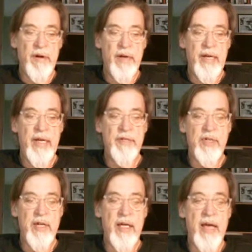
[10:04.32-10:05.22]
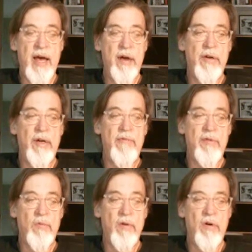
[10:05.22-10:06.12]
of integrated
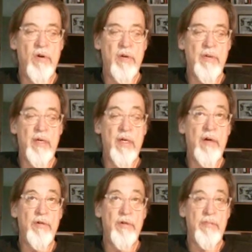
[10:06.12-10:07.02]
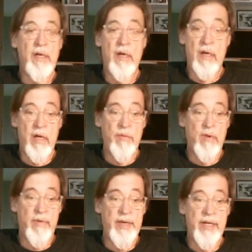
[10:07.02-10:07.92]
definitions and relationships that organize
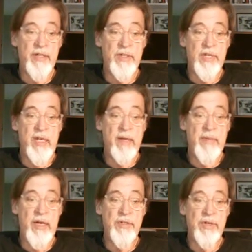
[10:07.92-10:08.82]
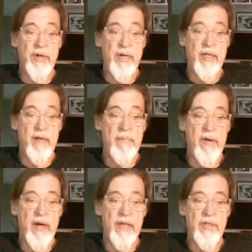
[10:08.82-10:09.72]
our concepts and understanding
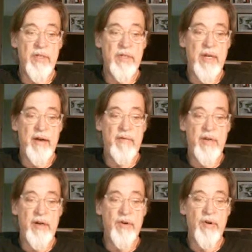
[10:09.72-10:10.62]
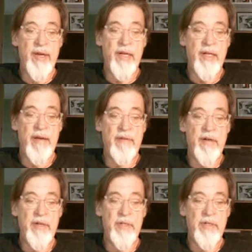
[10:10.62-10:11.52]
of the empirical world
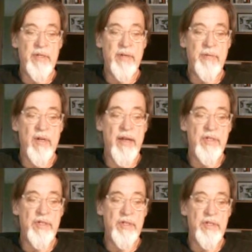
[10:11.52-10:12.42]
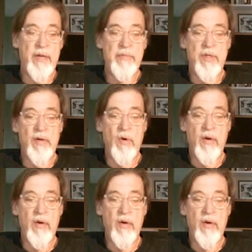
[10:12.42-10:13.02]
in a systematic way.